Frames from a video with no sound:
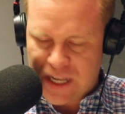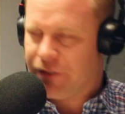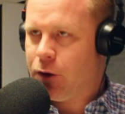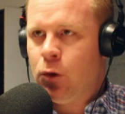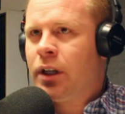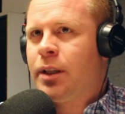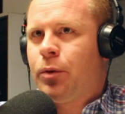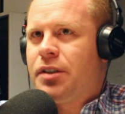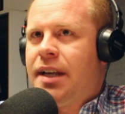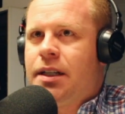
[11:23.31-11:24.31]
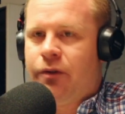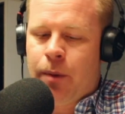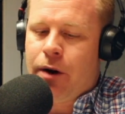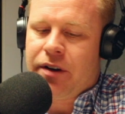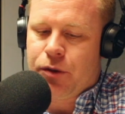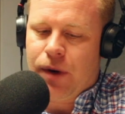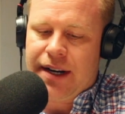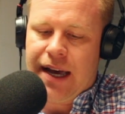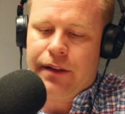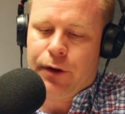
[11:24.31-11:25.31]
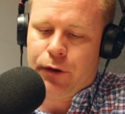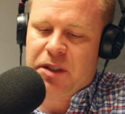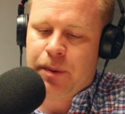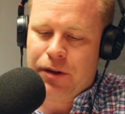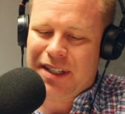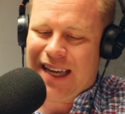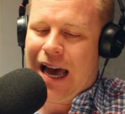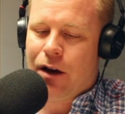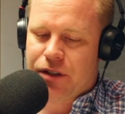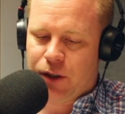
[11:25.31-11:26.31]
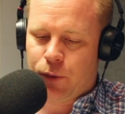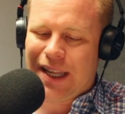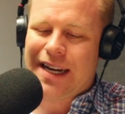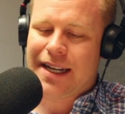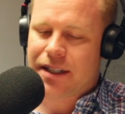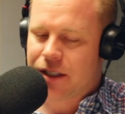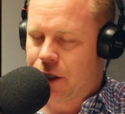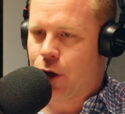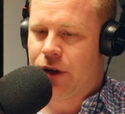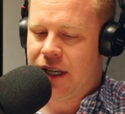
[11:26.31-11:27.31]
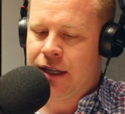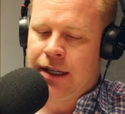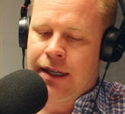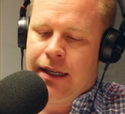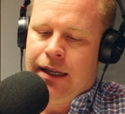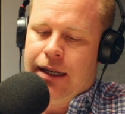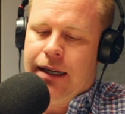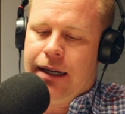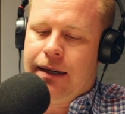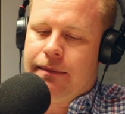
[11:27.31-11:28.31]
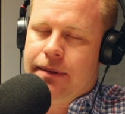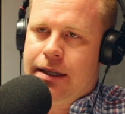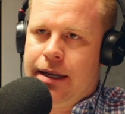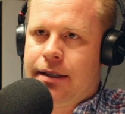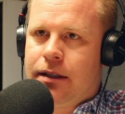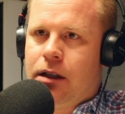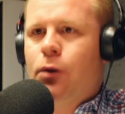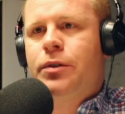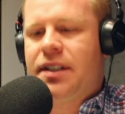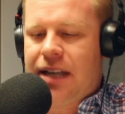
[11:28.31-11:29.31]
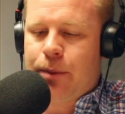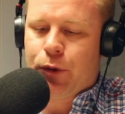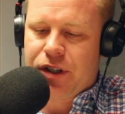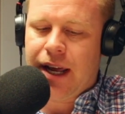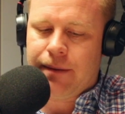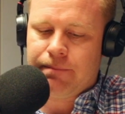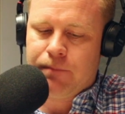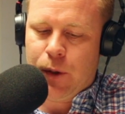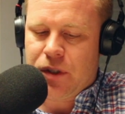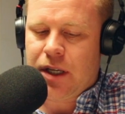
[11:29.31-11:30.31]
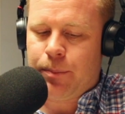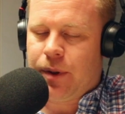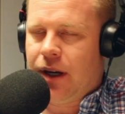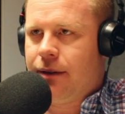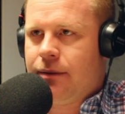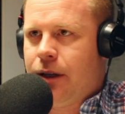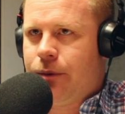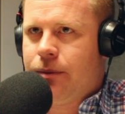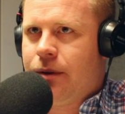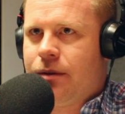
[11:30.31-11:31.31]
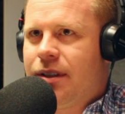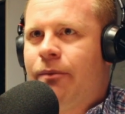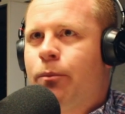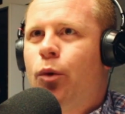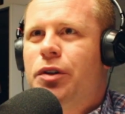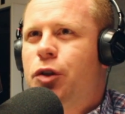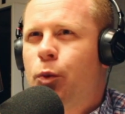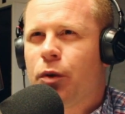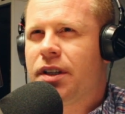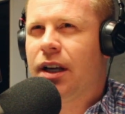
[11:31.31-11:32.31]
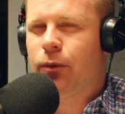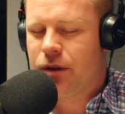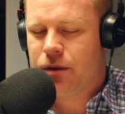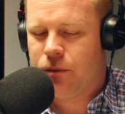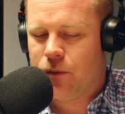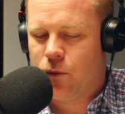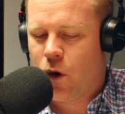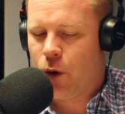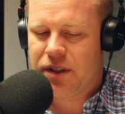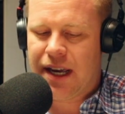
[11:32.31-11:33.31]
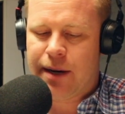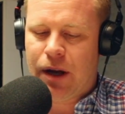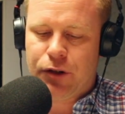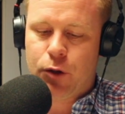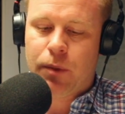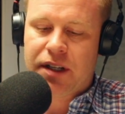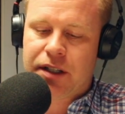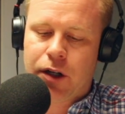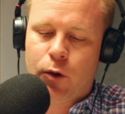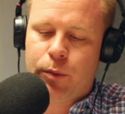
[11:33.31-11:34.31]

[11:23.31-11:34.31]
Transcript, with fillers: And if you look at the percentage of Americans right now that are experiencing housing-related insecurity, uh, it, it's close to ten percent. It was up, uh, you know, seven point two percent was where it was at about two months ago.